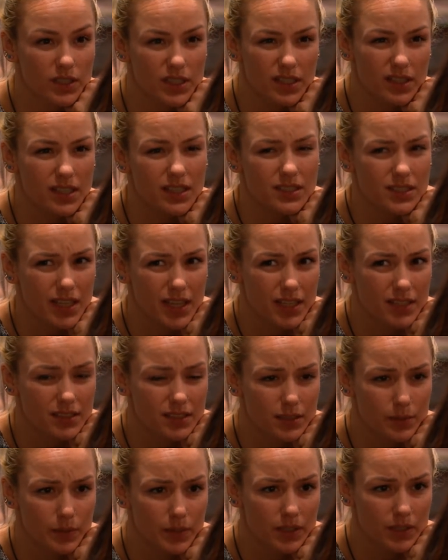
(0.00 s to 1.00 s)
He thinks
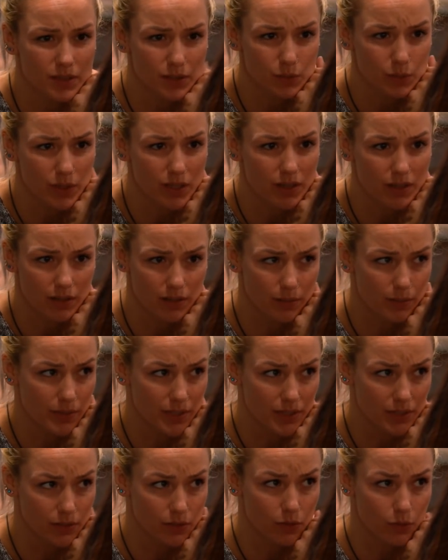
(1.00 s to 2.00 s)
Kayla's the biggest sweetheart,
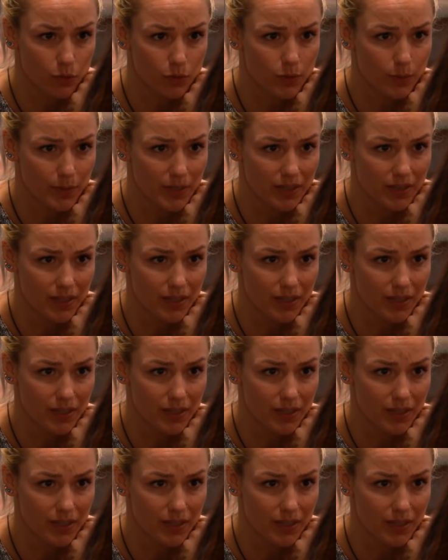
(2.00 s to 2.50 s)
but he's told me